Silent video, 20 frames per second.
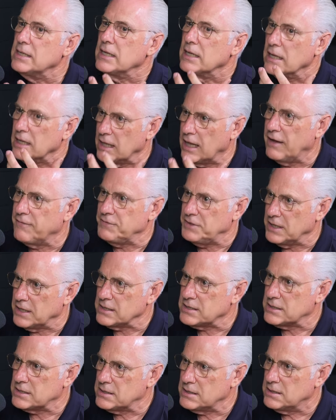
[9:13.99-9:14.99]
loved
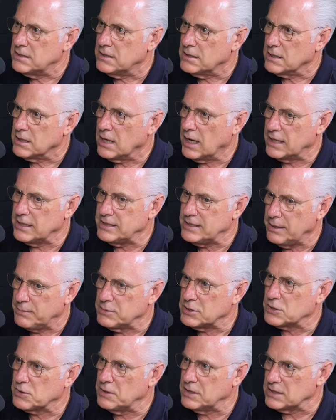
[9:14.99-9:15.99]
us. God
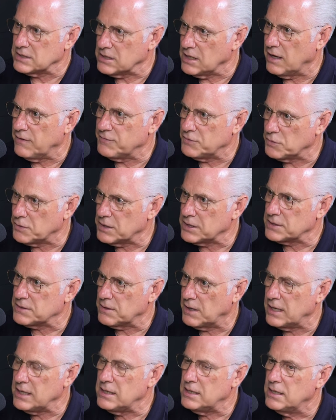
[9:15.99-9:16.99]
demonstrated His yeah. love toward us,
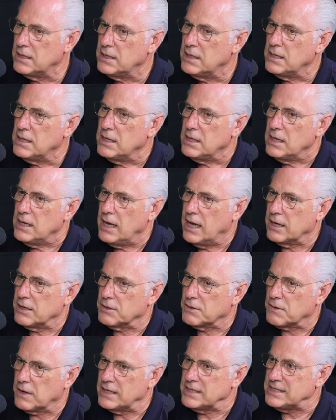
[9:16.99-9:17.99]
right?
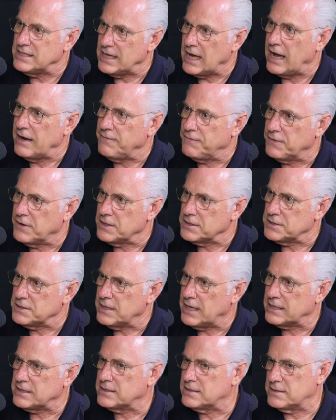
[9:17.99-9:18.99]
And Christ died for us.
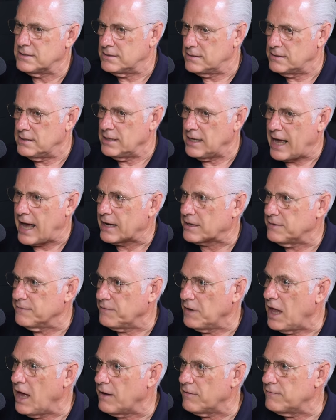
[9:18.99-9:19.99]
That's the act
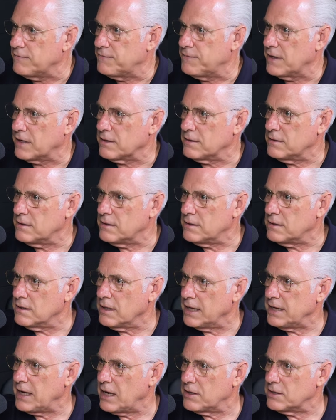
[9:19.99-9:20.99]
of love that mm
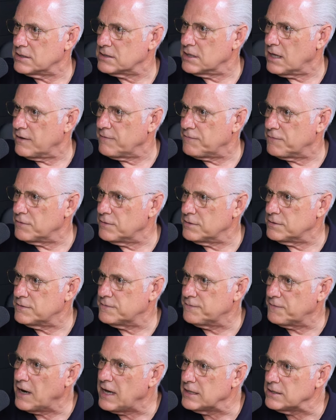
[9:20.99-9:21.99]
laid down His life for His
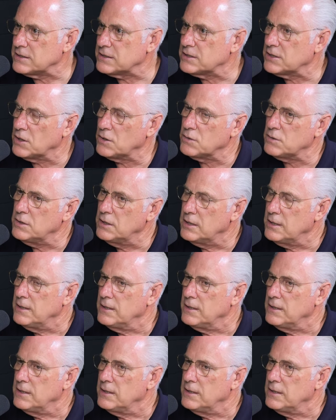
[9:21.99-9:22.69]
friends. So